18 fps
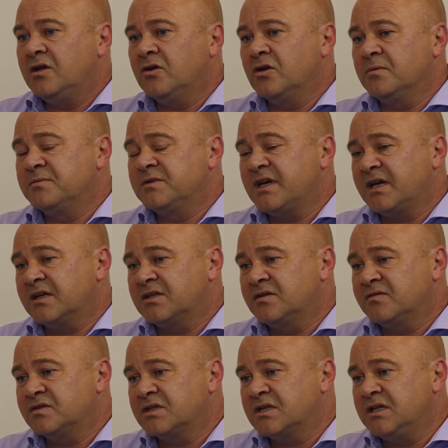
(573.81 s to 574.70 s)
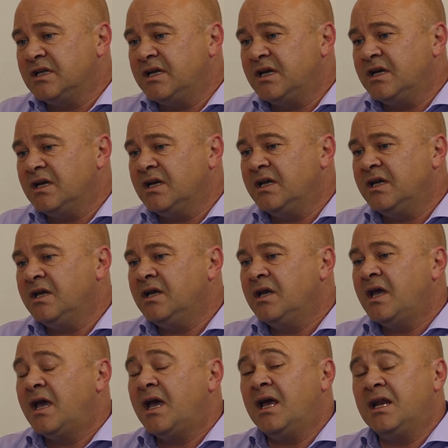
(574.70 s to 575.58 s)
your objectives
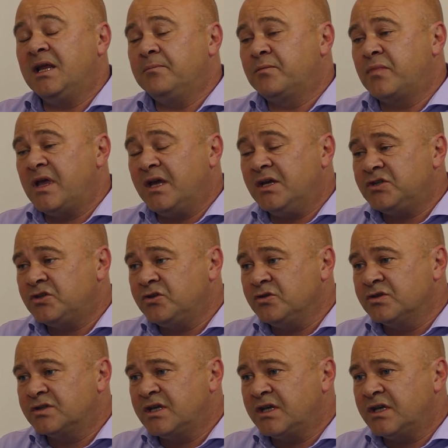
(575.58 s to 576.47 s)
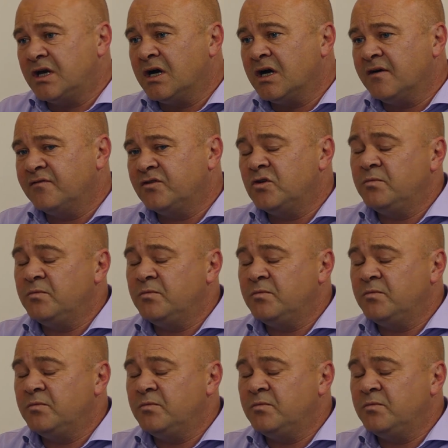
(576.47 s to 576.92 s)
clearly. Any issues that you have,